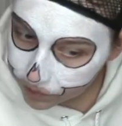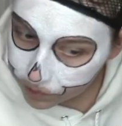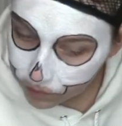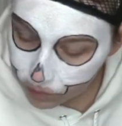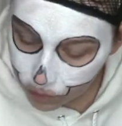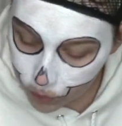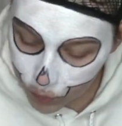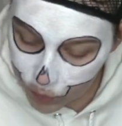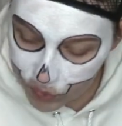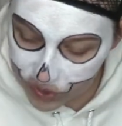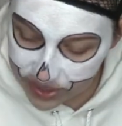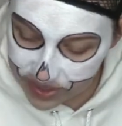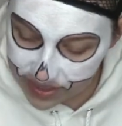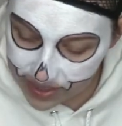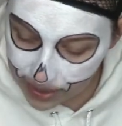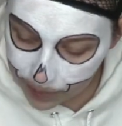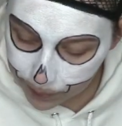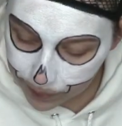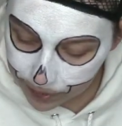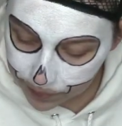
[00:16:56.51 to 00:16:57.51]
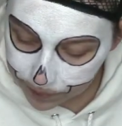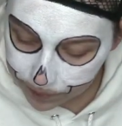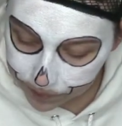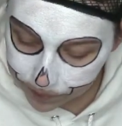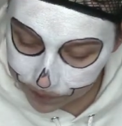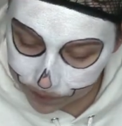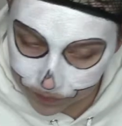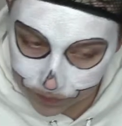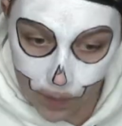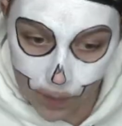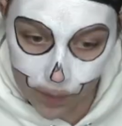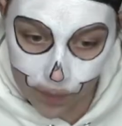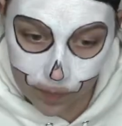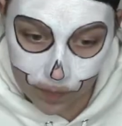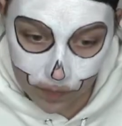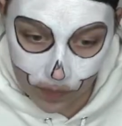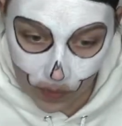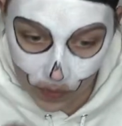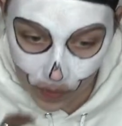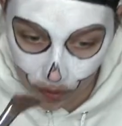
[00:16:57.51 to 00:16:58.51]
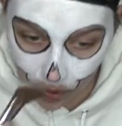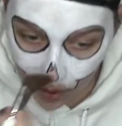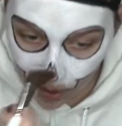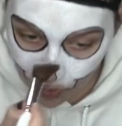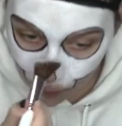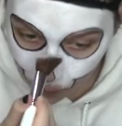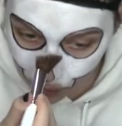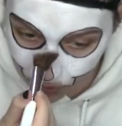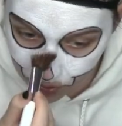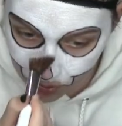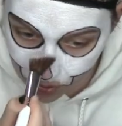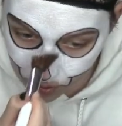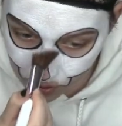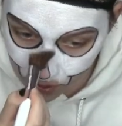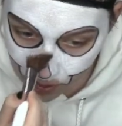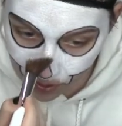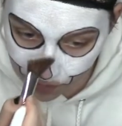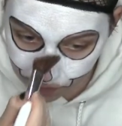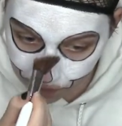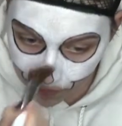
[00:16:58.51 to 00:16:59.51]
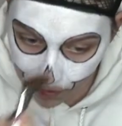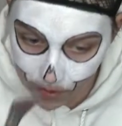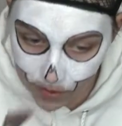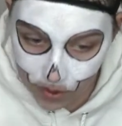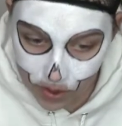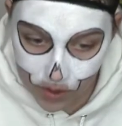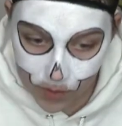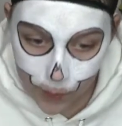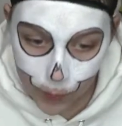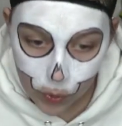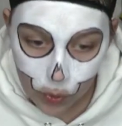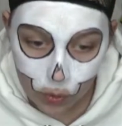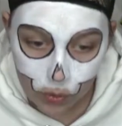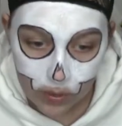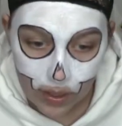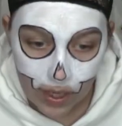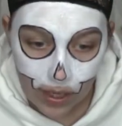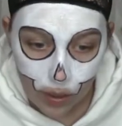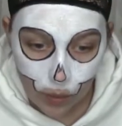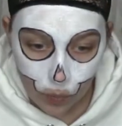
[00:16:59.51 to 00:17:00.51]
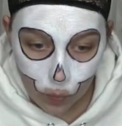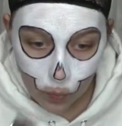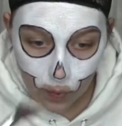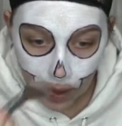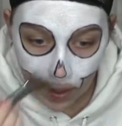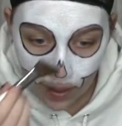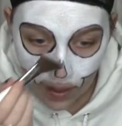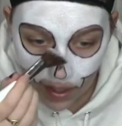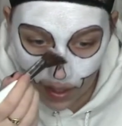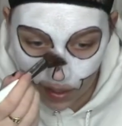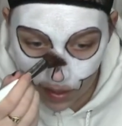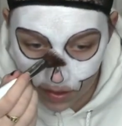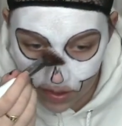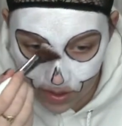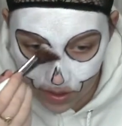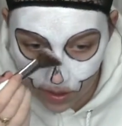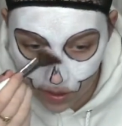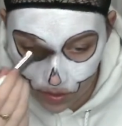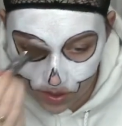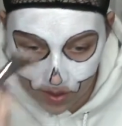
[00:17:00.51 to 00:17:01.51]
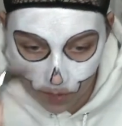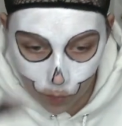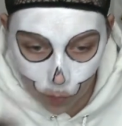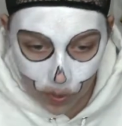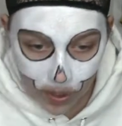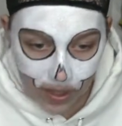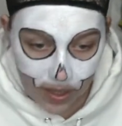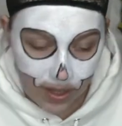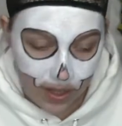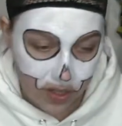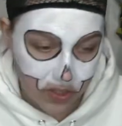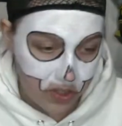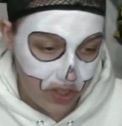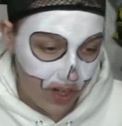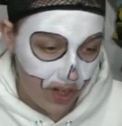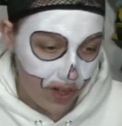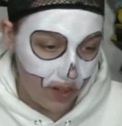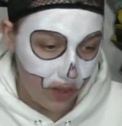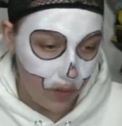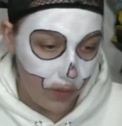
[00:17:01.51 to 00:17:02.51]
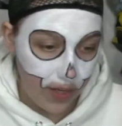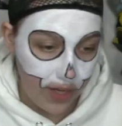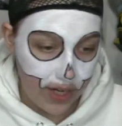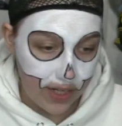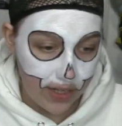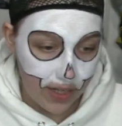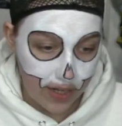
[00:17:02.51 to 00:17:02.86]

Mostly stamping. I wonder if I just pulled out some white eyeshadow and I